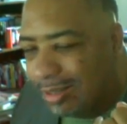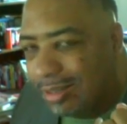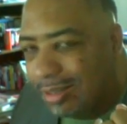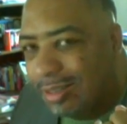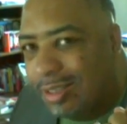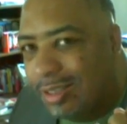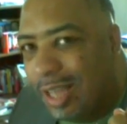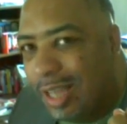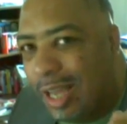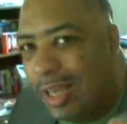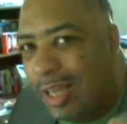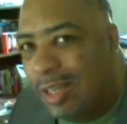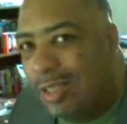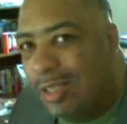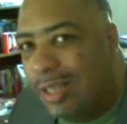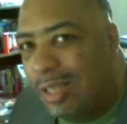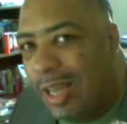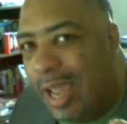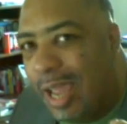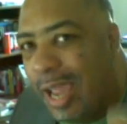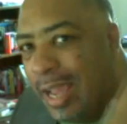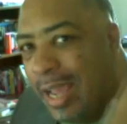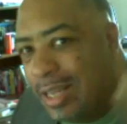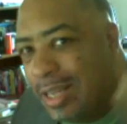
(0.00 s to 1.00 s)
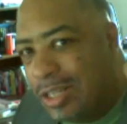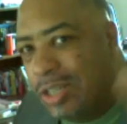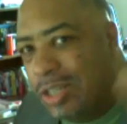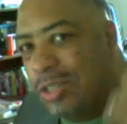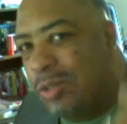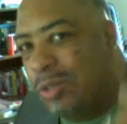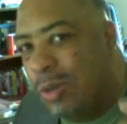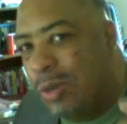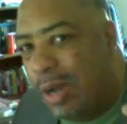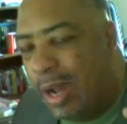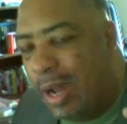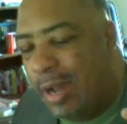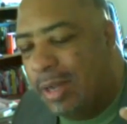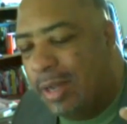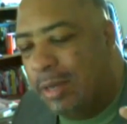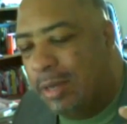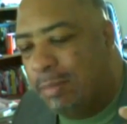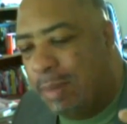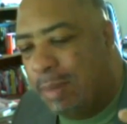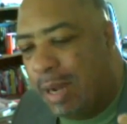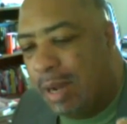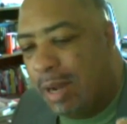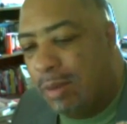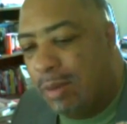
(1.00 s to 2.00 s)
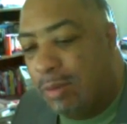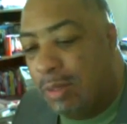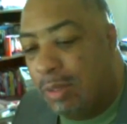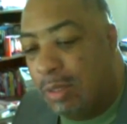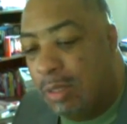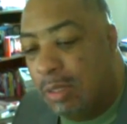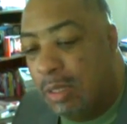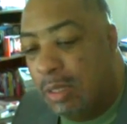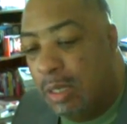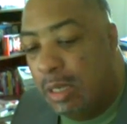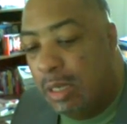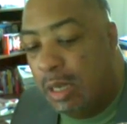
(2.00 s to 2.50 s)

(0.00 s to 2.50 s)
that answer to a higher power